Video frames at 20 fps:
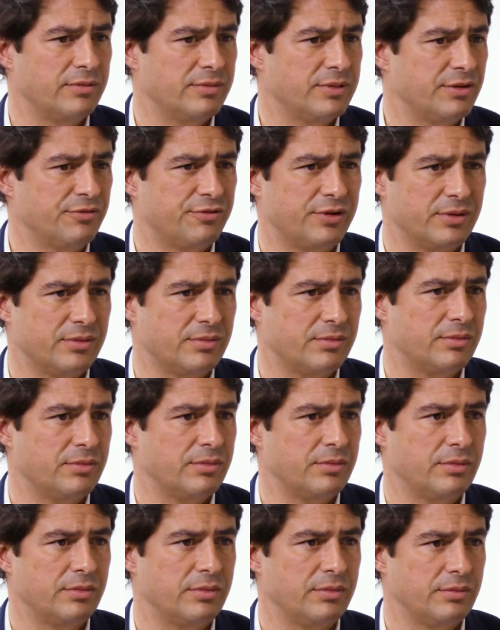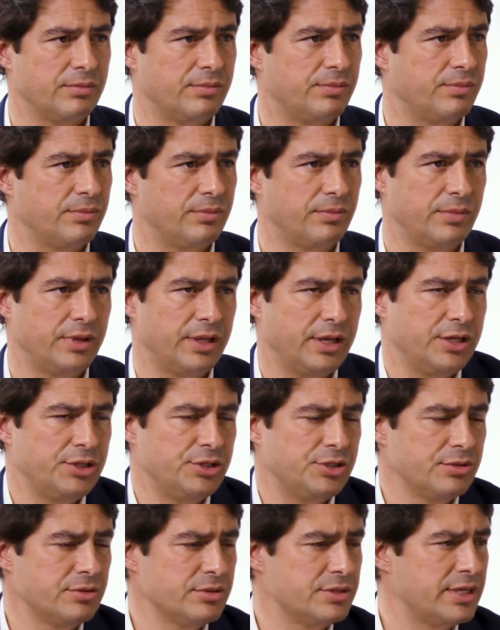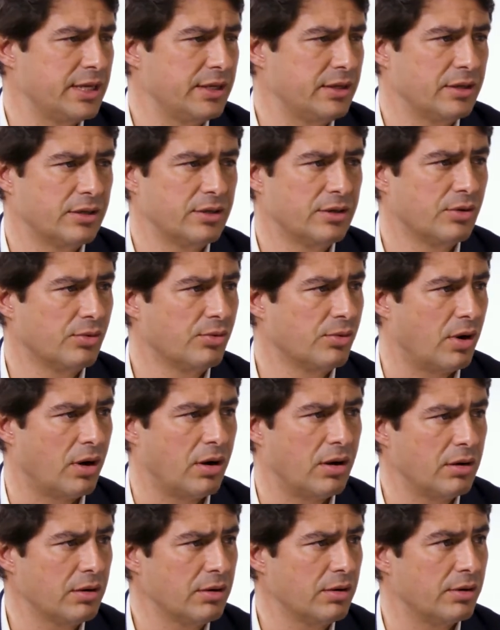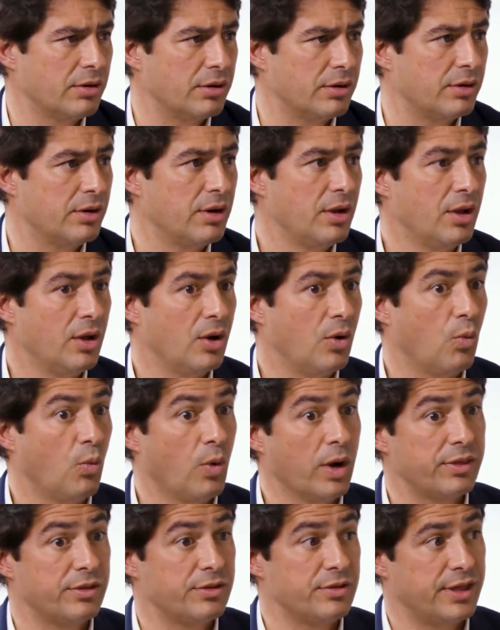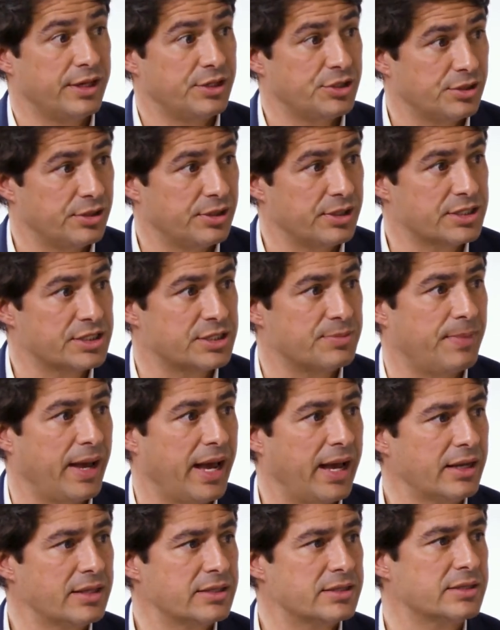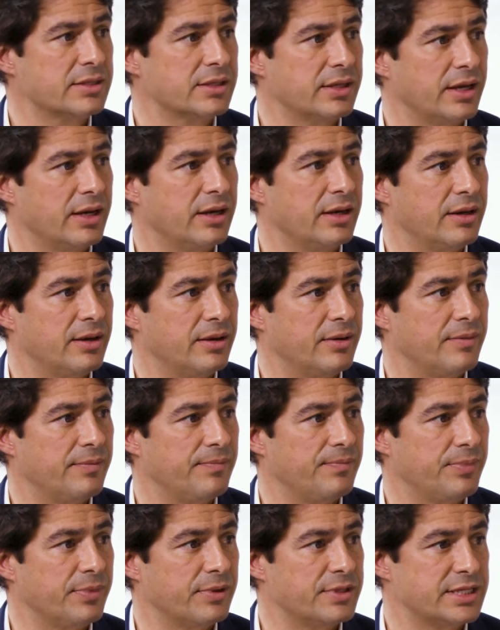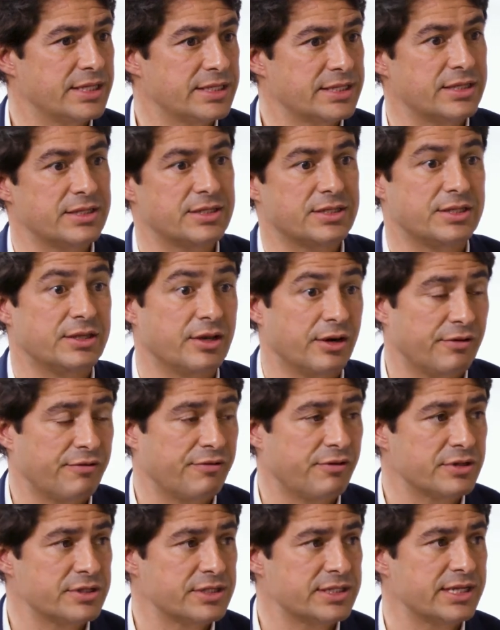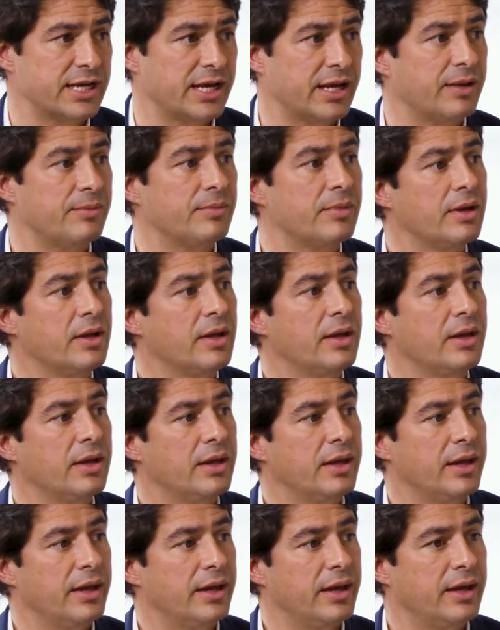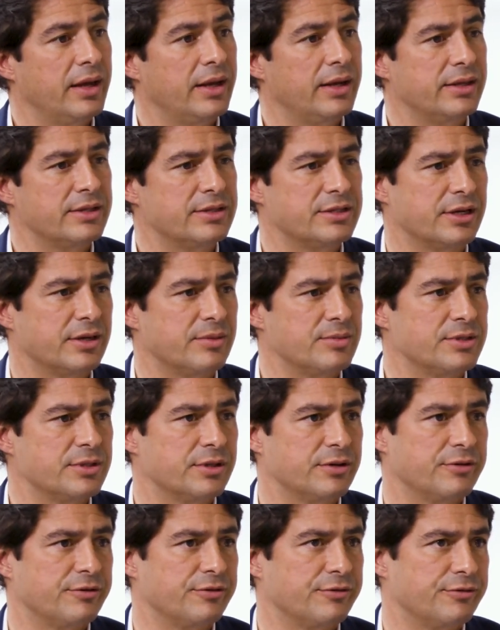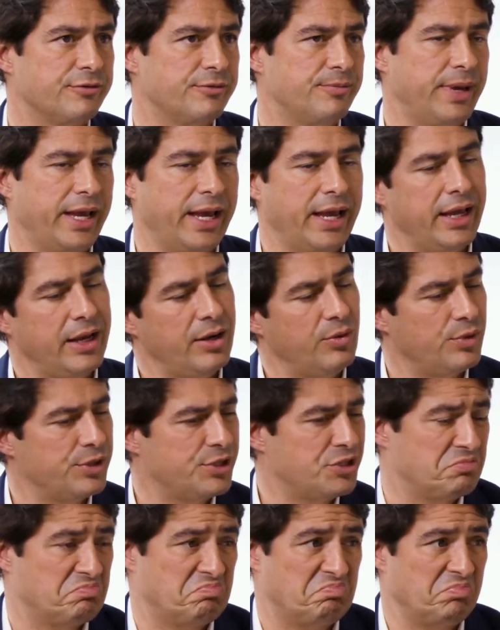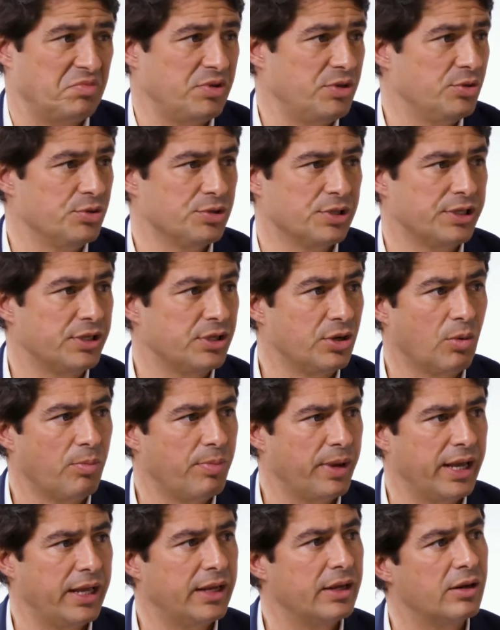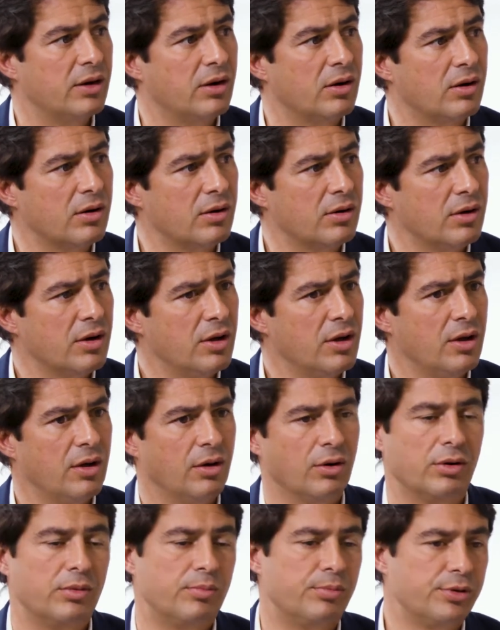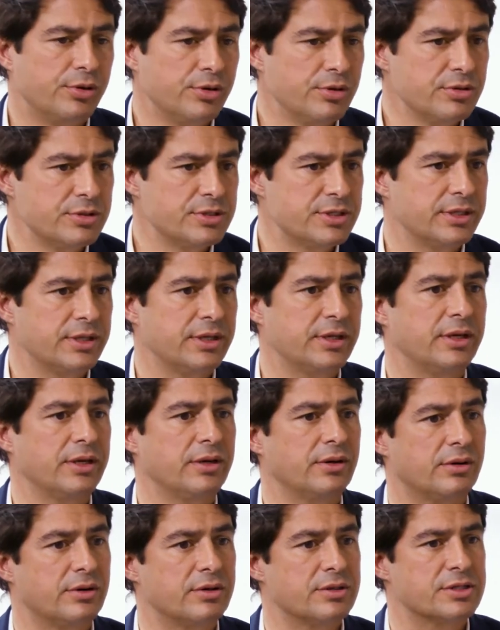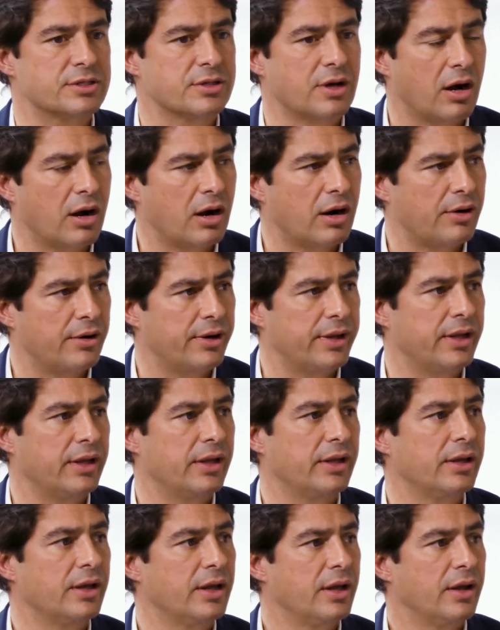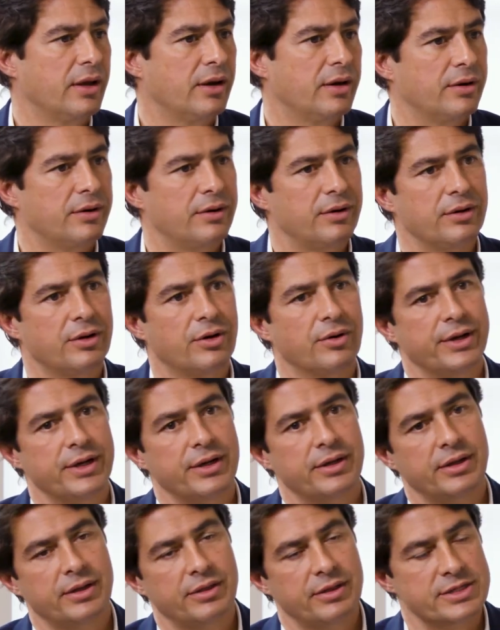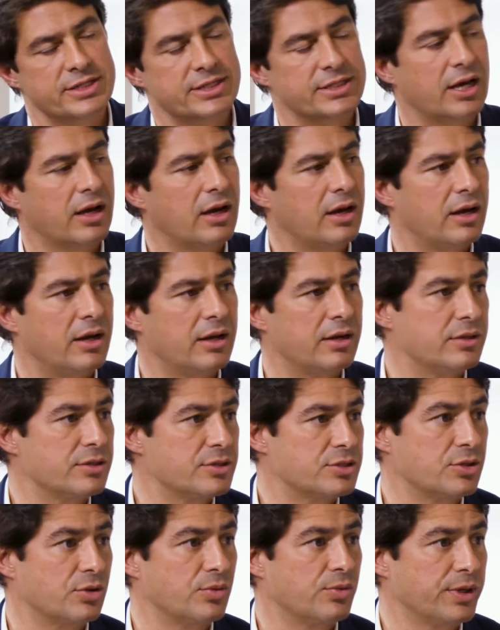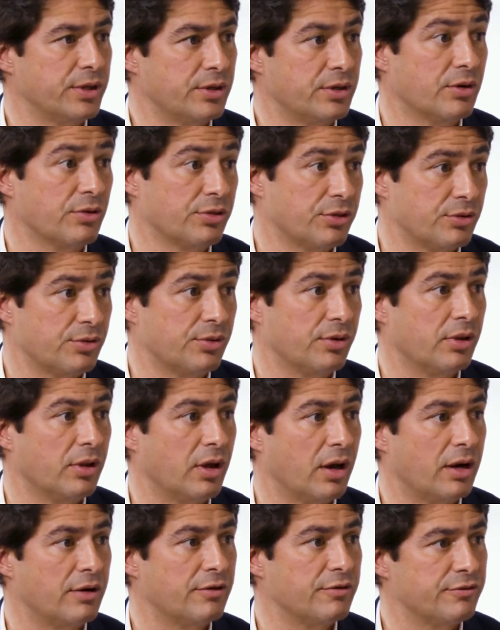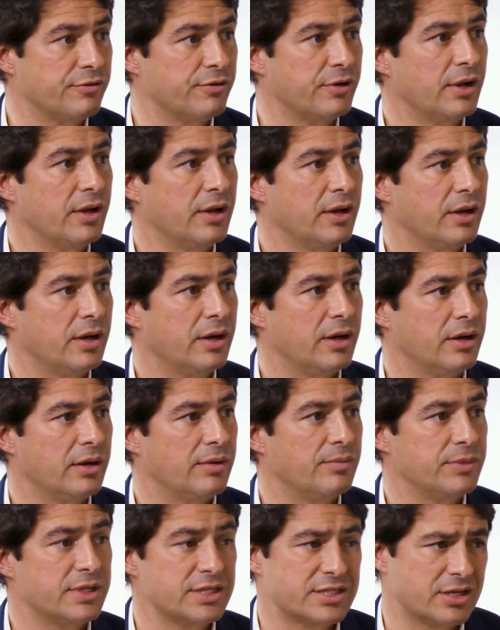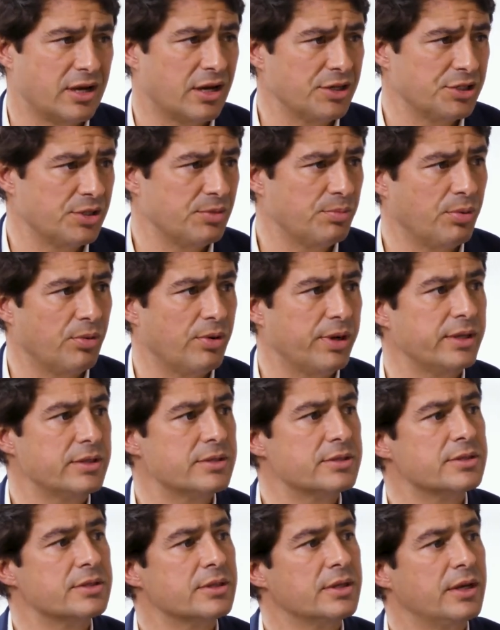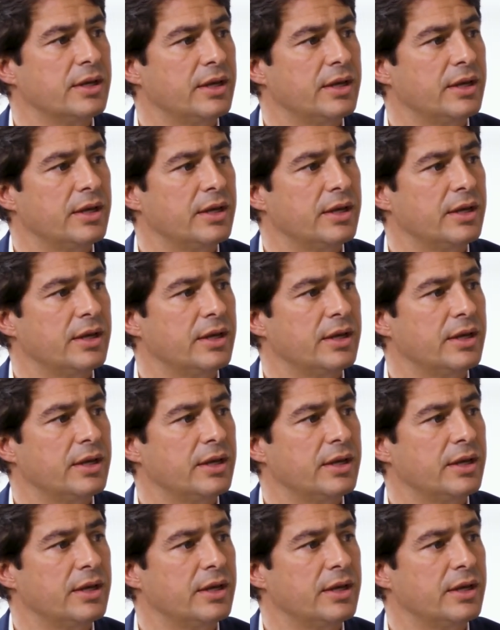different issues that could go wrong or what they should expect since it's their first time. And in terms of pain, which usually no pain at all, or bruising or scarring or going in the sun. So we go through a lot of discussion points.